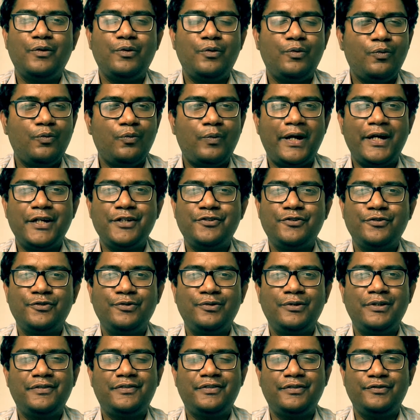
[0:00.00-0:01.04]
Why should you
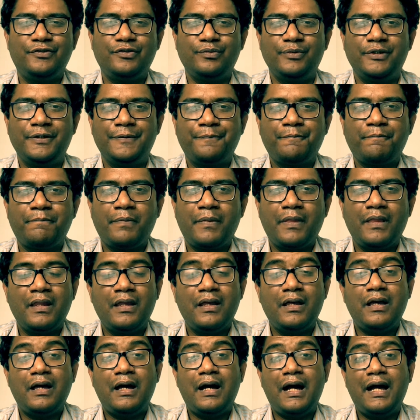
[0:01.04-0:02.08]
listen to me?
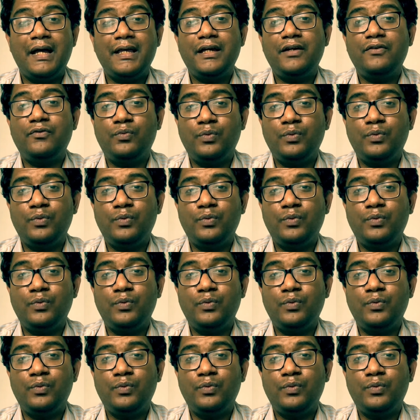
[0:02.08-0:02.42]
I have